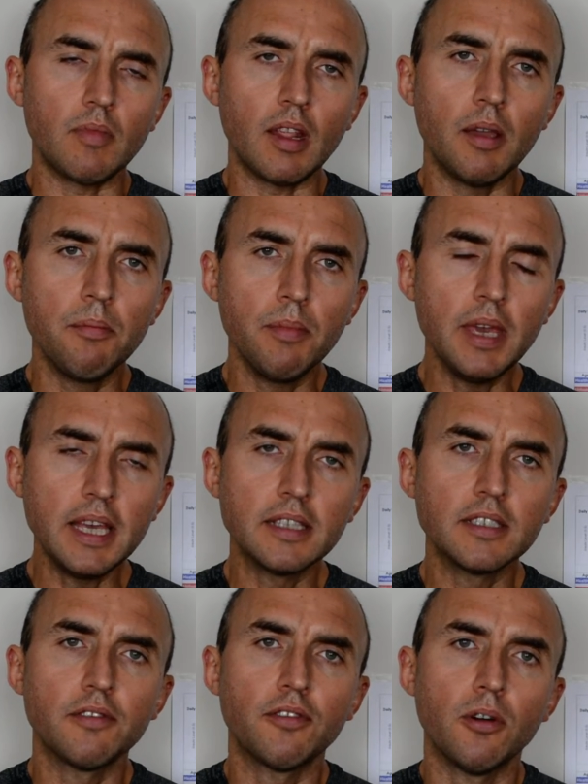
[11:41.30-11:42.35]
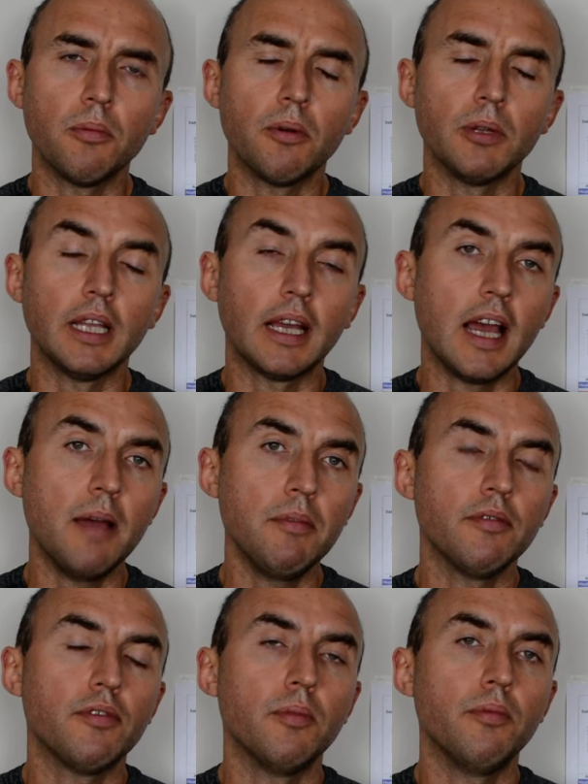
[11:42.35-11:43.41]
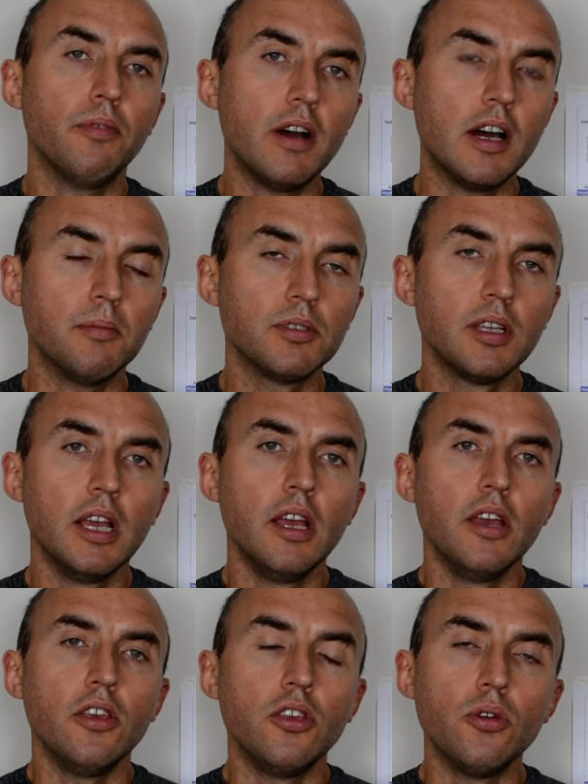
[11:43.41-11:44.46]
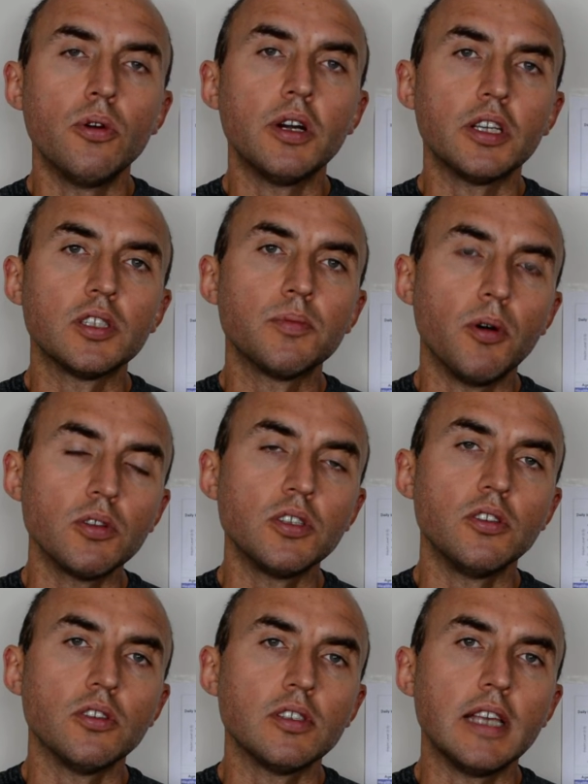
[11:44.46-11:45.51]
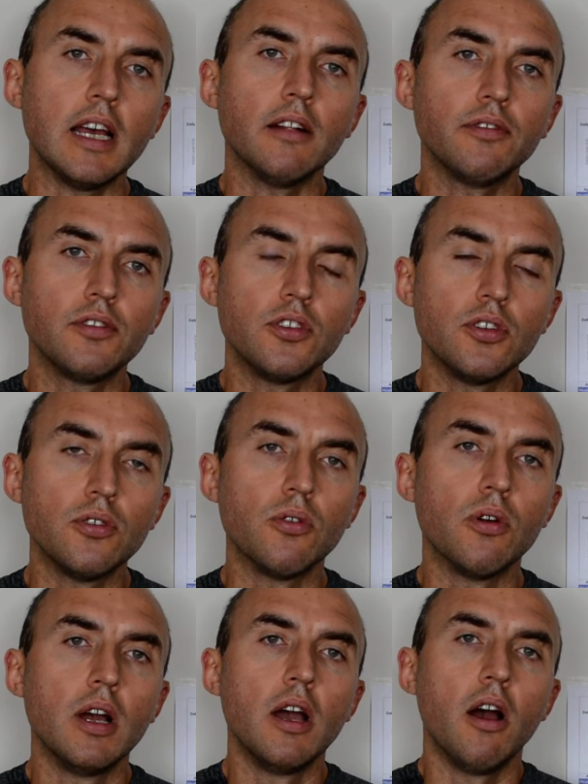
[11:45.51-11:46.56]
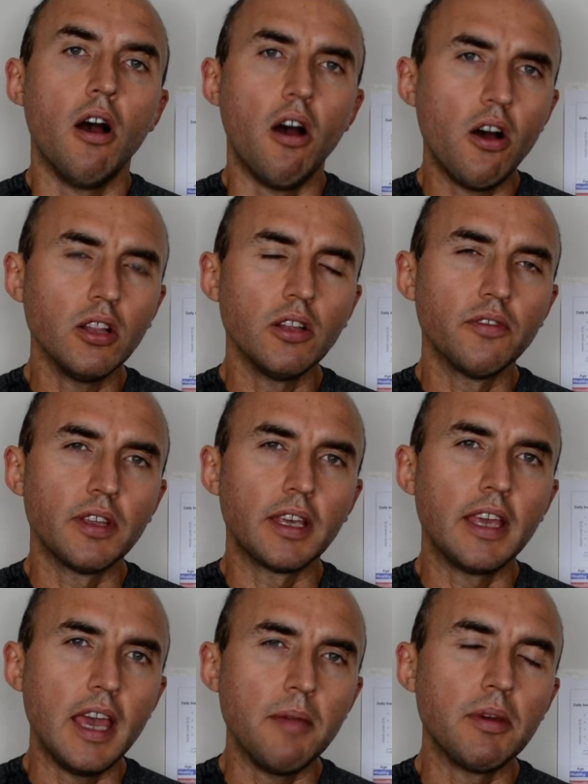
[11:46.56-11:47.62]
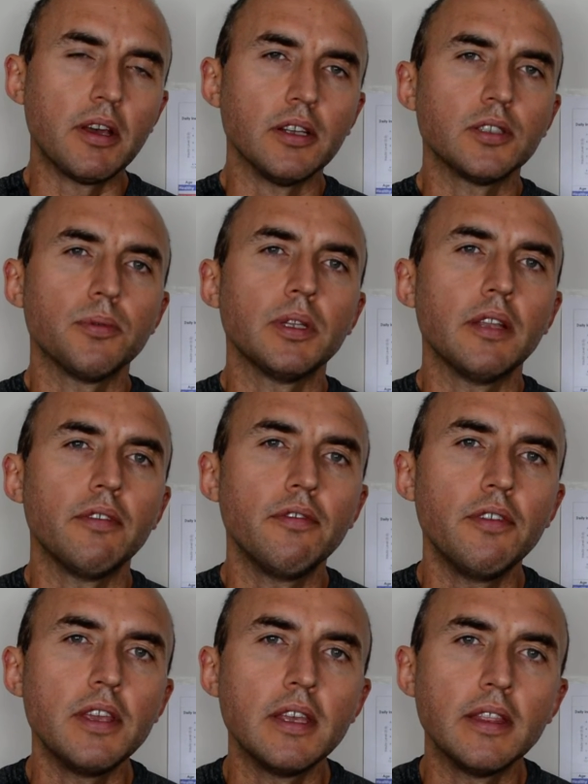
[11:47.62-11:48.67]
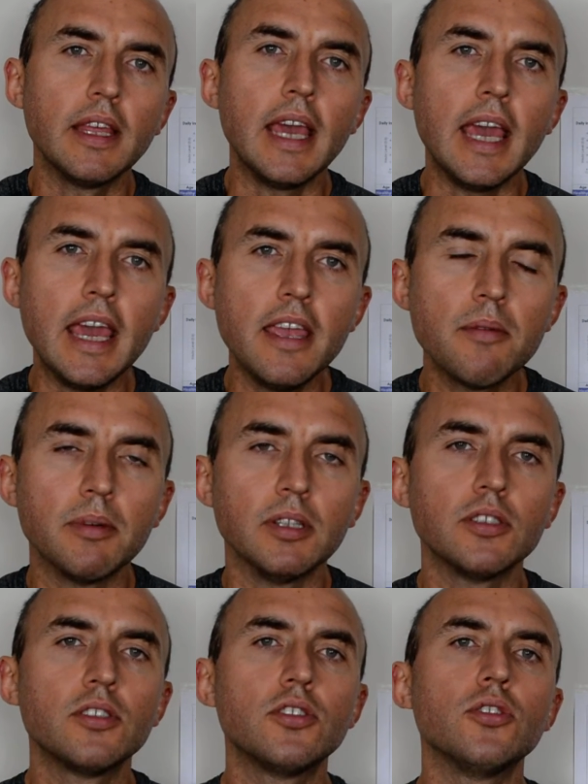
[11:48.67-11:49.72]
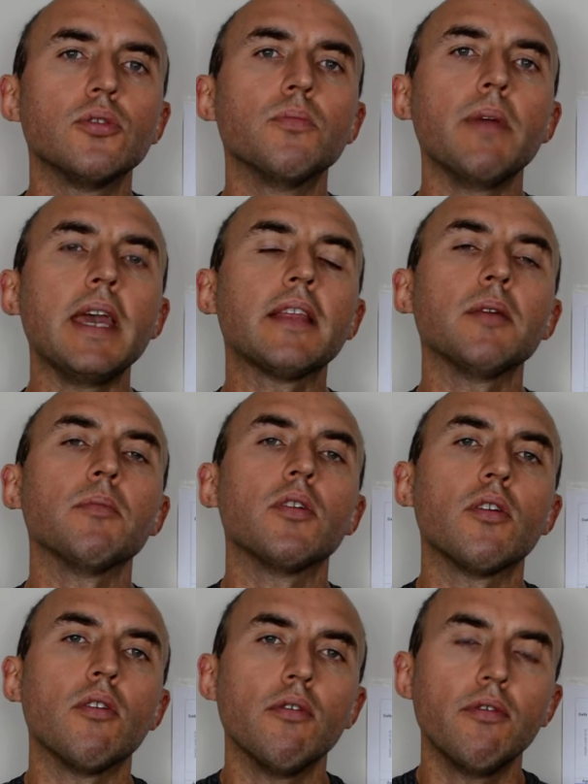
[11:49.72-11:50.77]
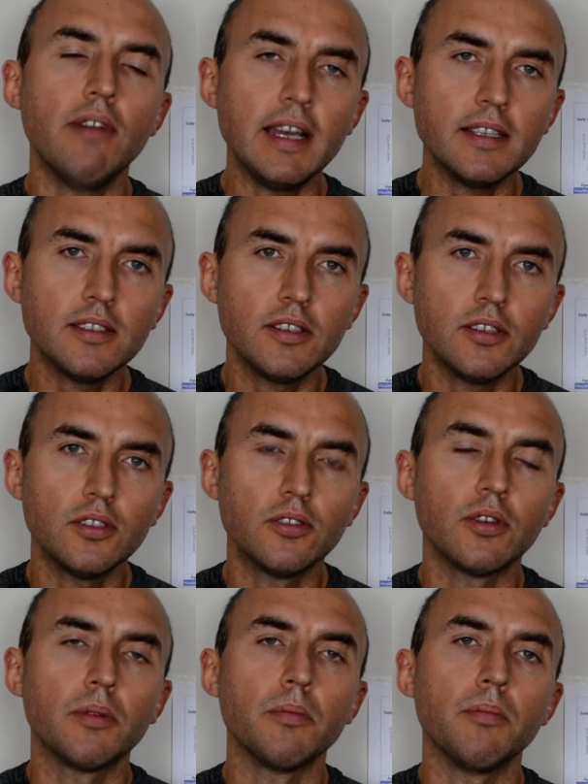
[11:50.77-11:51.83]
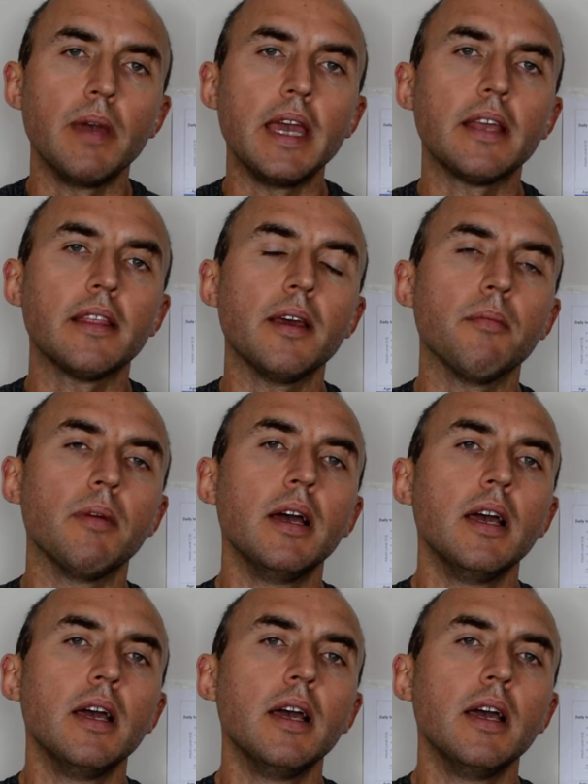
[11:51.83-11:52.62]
meats from what are coming from farms, you are exposing yourself to all of the chemicals what are feeding the animals to make them grow faster, to make them